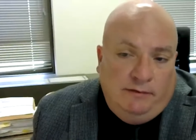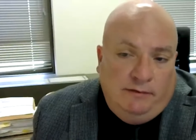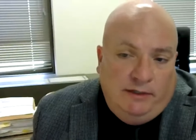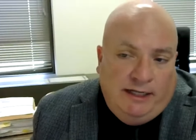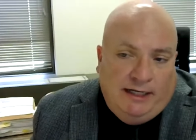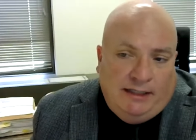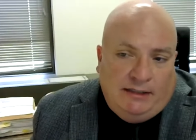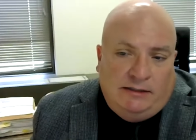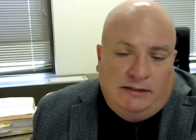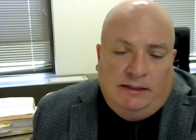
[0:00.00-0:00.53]

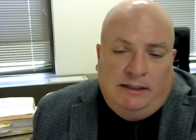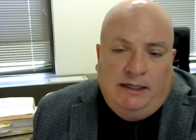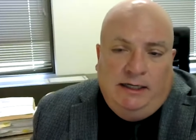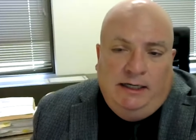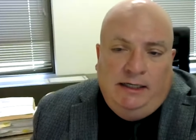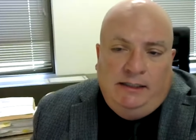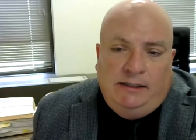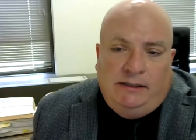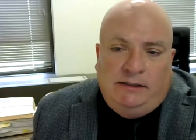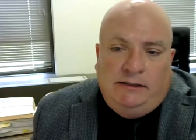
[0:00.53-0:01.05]
that's the
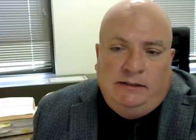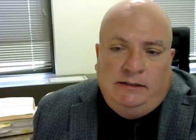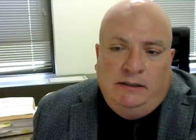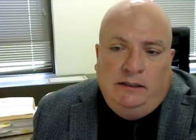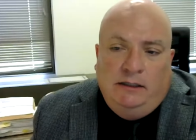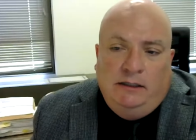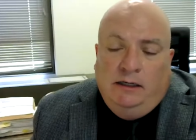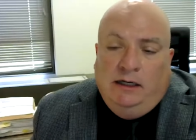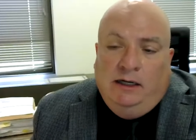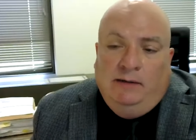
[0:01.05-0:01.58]
case.
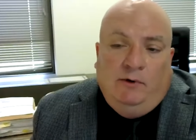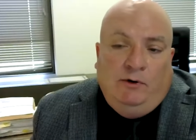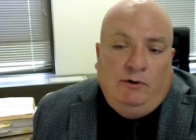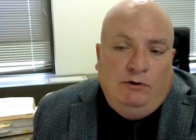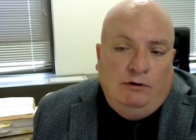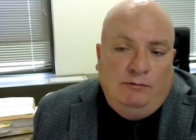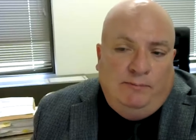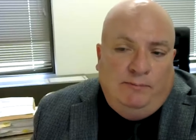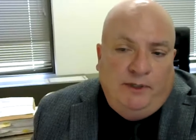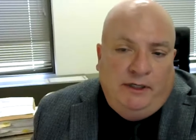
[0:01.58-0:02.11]
I'm
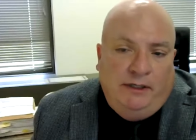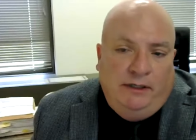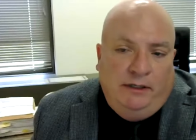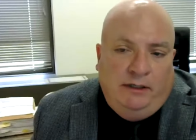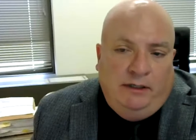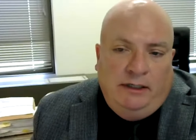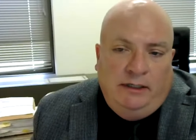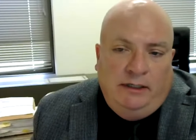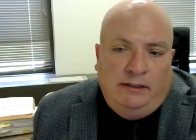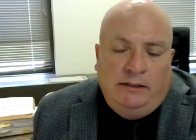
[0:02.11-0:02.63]
hoping
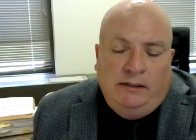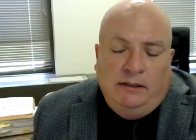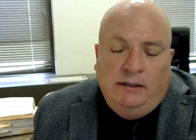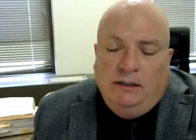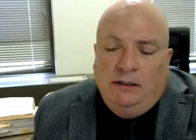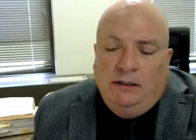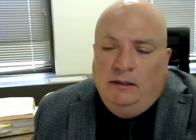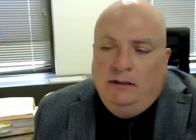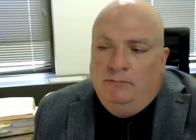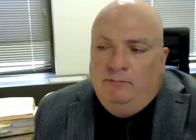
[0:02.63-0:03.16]
not.
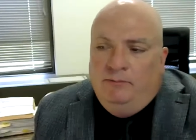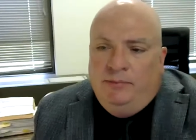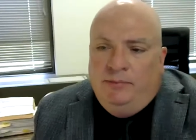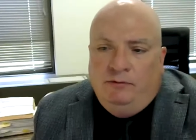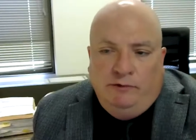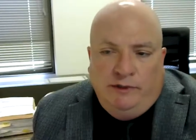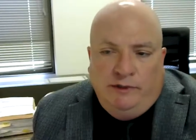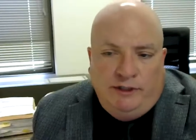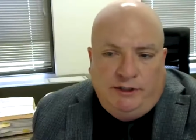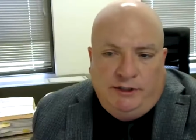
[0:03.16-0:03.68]

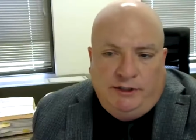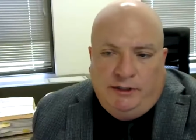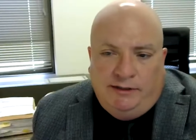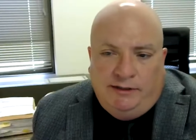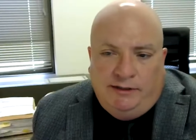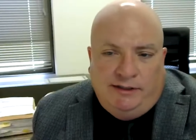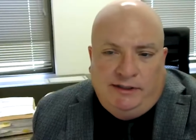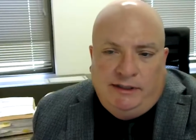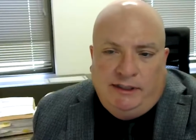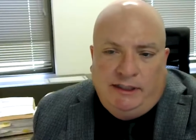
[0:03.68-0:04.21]
We shall
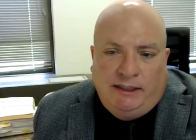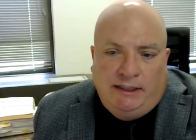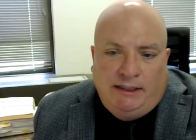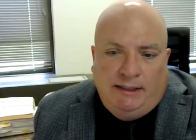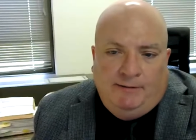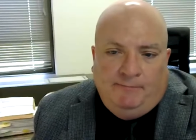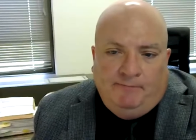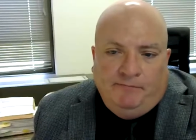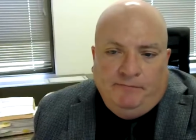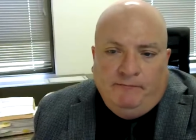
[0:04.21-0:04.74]

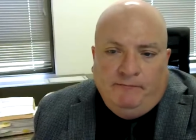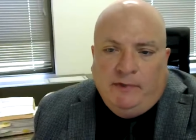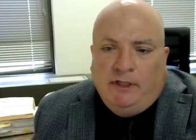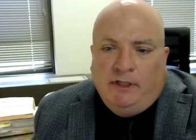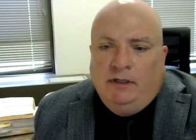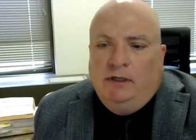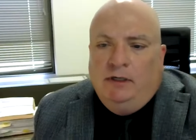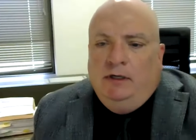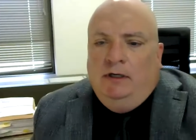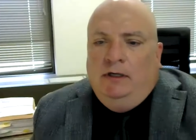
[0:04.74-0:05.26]
see.
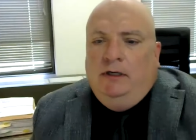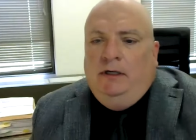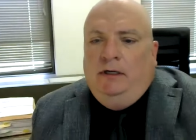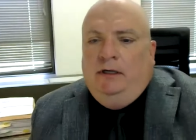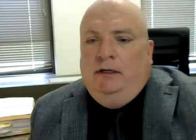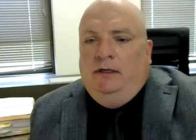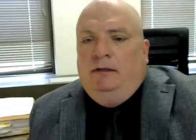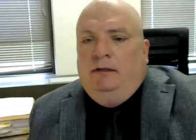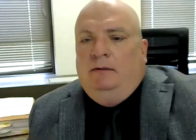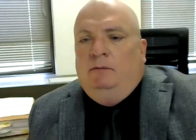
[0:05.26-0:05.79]

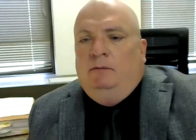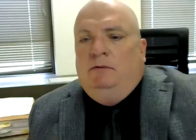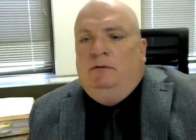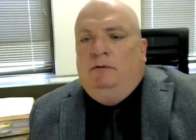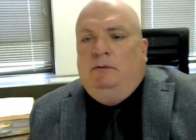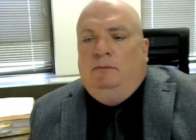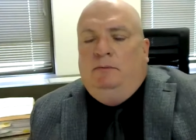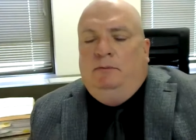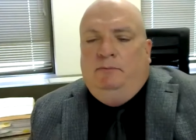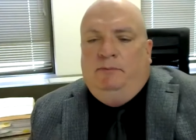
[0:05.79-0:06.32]
Uh,
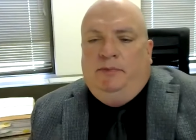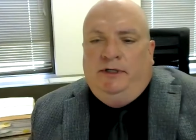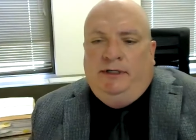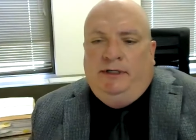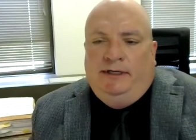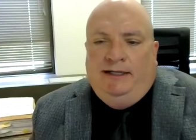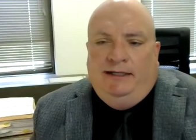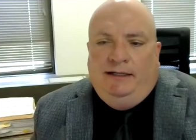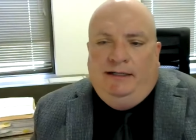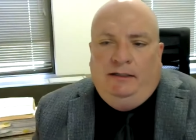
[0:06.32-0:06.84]
but